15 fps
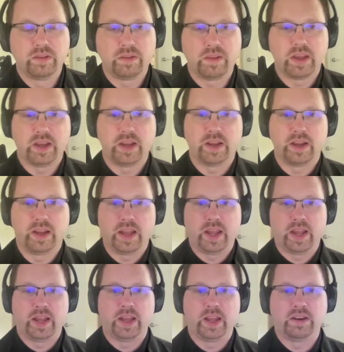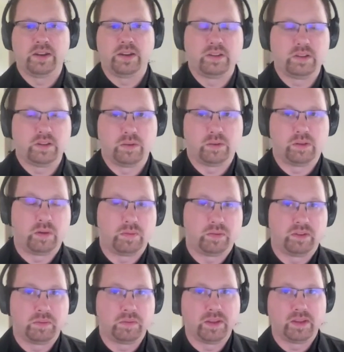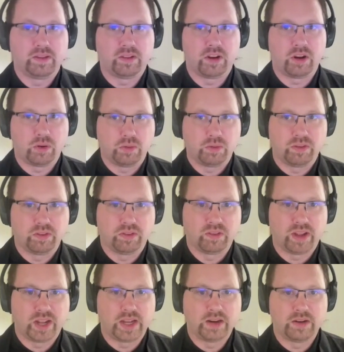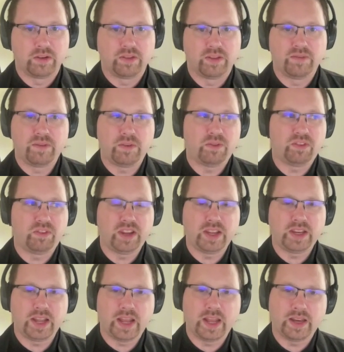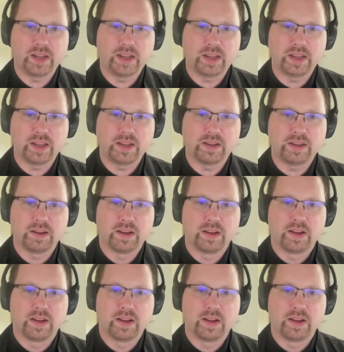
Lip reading: Yeah, and along with some of these codes and standards, have you seen any